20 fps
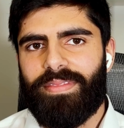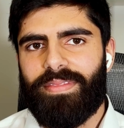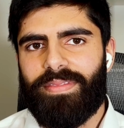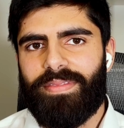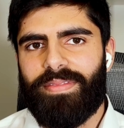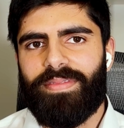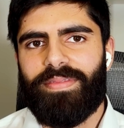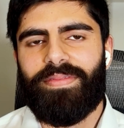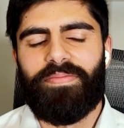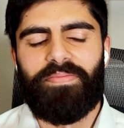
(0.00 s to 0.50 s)

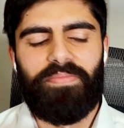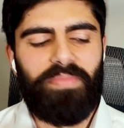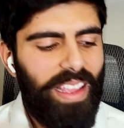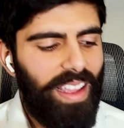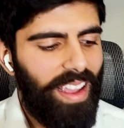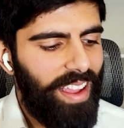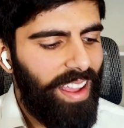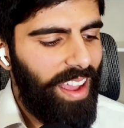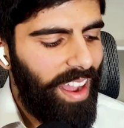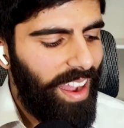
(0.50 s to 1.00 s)
Hmm.
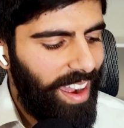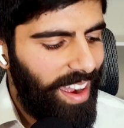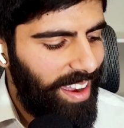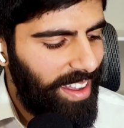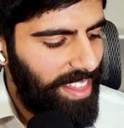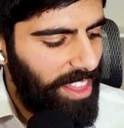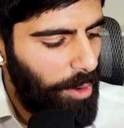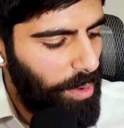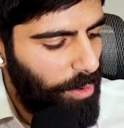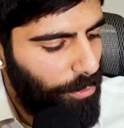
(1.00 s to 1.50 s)

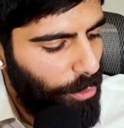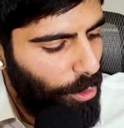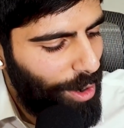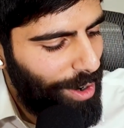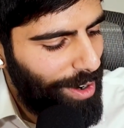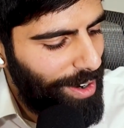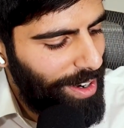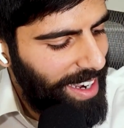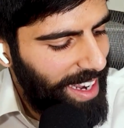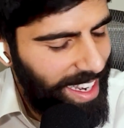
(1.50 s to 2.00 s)
Now,
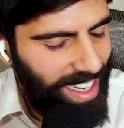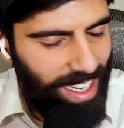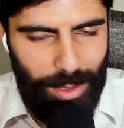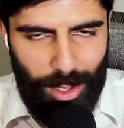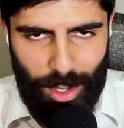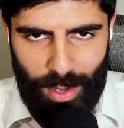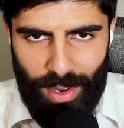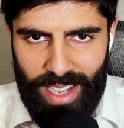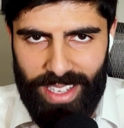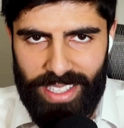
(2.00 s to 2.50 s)
before
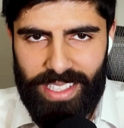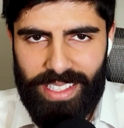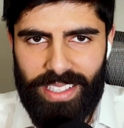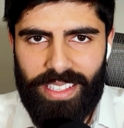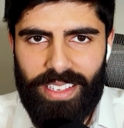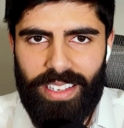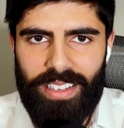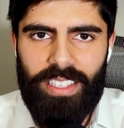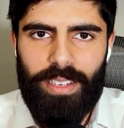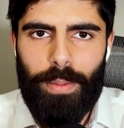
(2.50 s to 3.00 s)

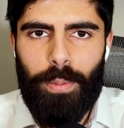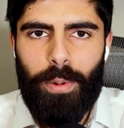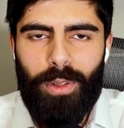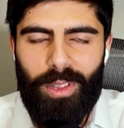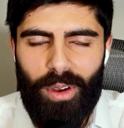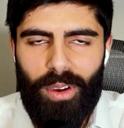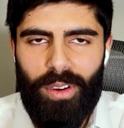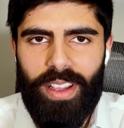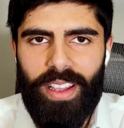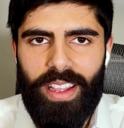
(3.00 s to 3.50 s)
AWS,
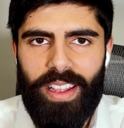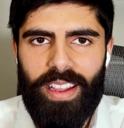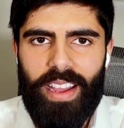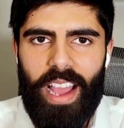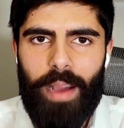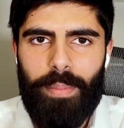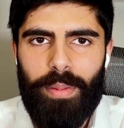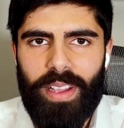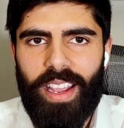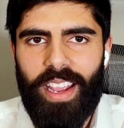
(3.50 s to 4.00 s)
deploying
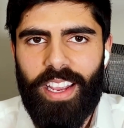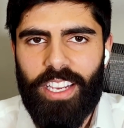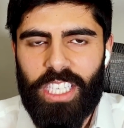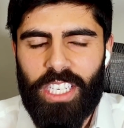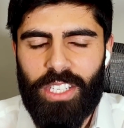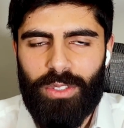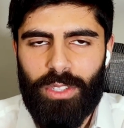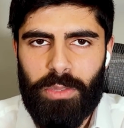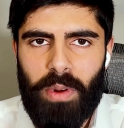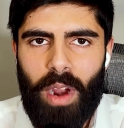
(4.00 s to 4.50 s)

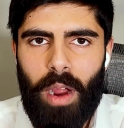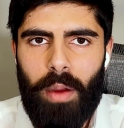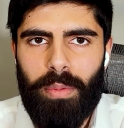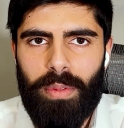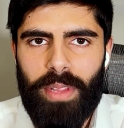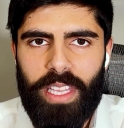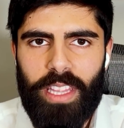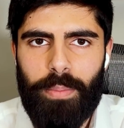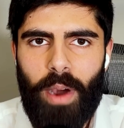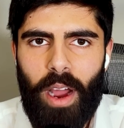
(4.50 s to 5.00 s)
applications was
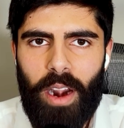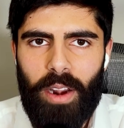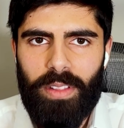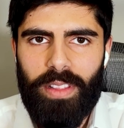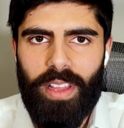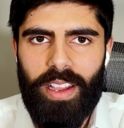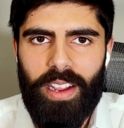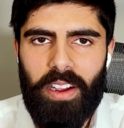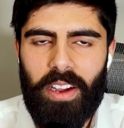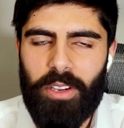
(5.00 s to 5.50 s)
probably the
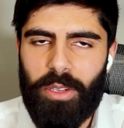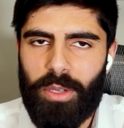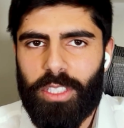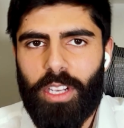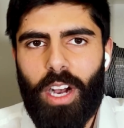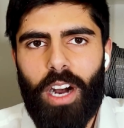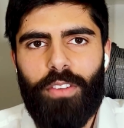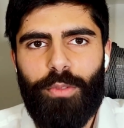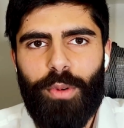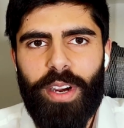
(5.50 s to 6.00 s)
bottleneck on new
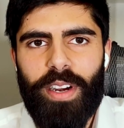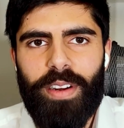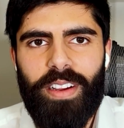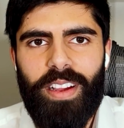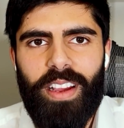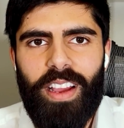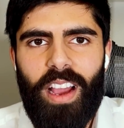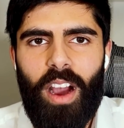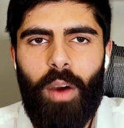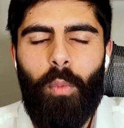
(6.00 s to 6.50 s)
software.
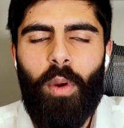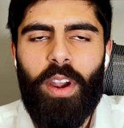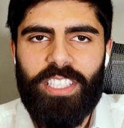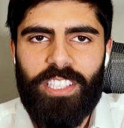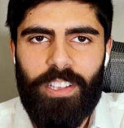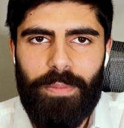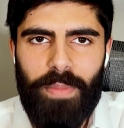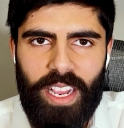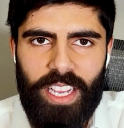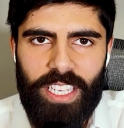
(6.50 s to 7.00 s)
What
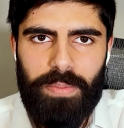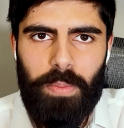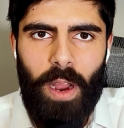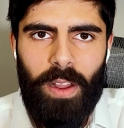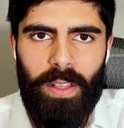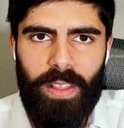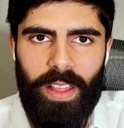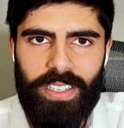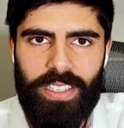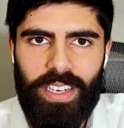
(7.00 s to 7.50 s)
is the biggest
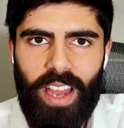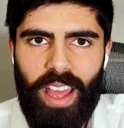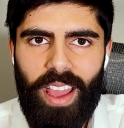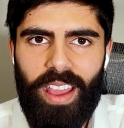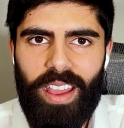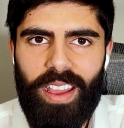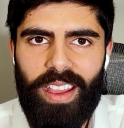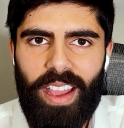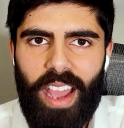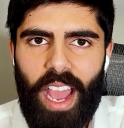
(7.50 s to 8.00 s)
bottleneck
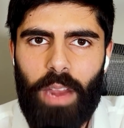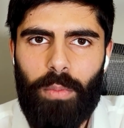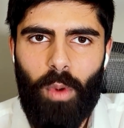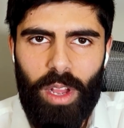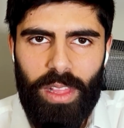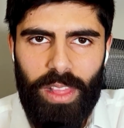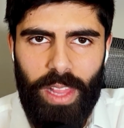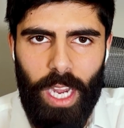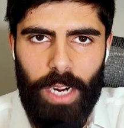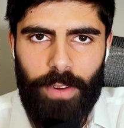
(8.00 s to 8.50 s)
today? At
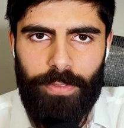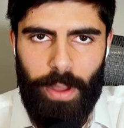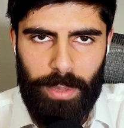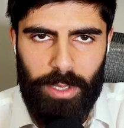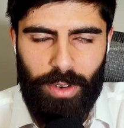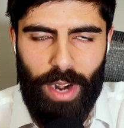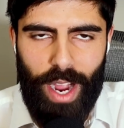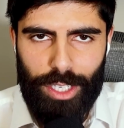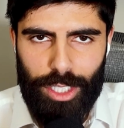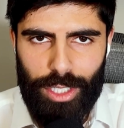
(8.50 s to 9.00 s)
what layer of
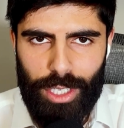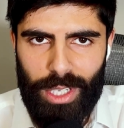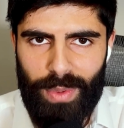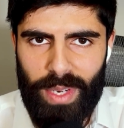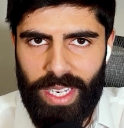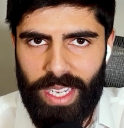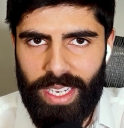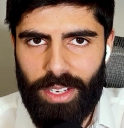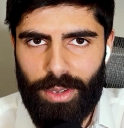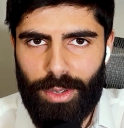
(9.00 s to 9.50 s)
abstraction do
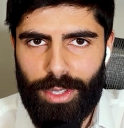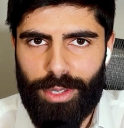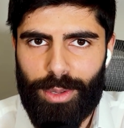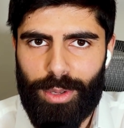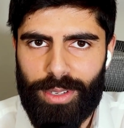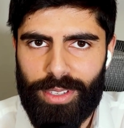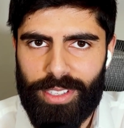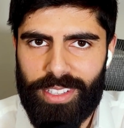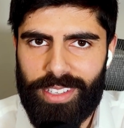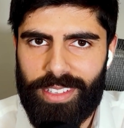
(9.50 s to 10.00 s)
we need new
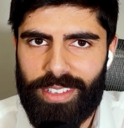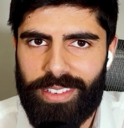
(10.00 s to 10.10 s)
tools?